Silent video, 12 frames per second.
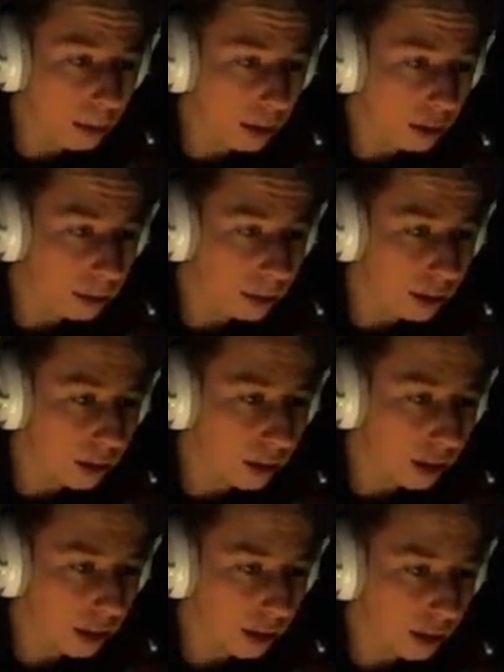Awesome
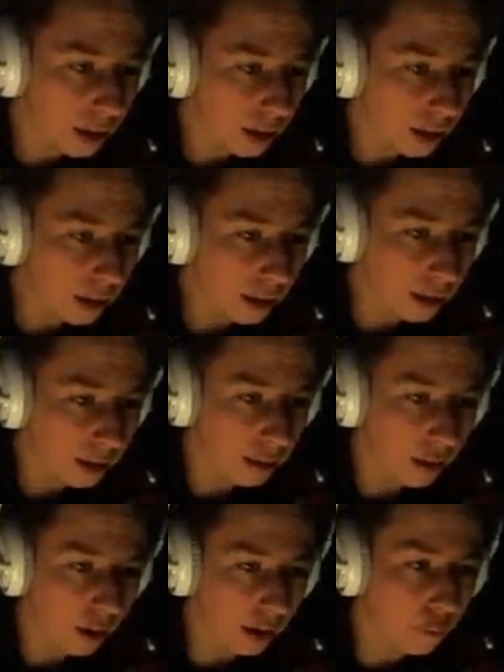aliens! There
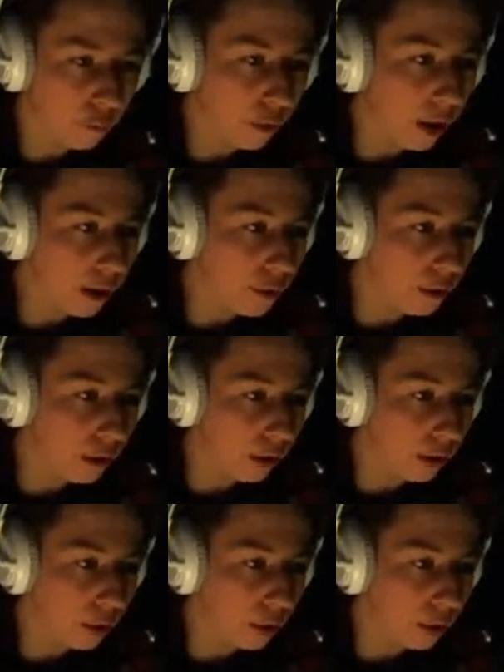were like five